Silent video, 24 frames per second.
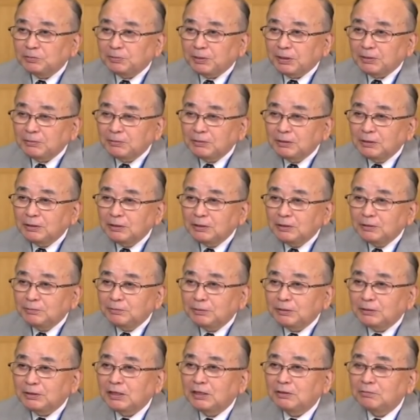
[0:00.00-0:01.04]
Japan,
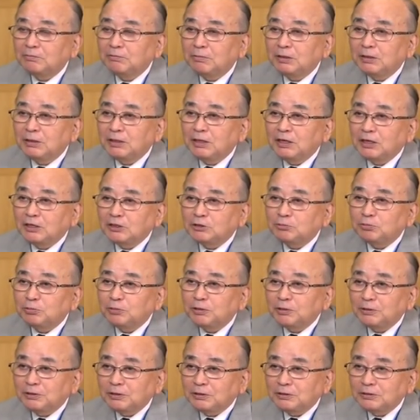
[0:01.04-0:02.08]
but I have many
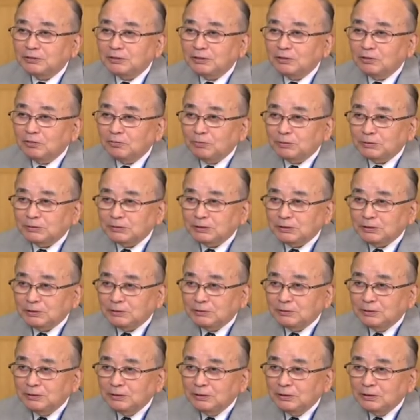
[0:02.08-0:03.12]
experience in
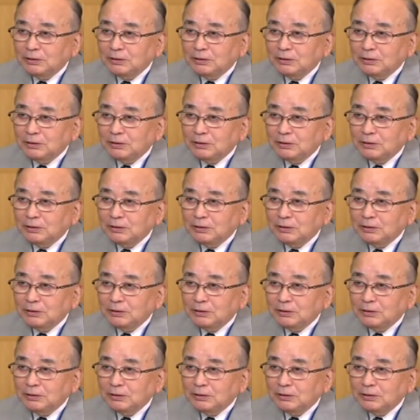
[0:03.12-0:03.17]
overseas.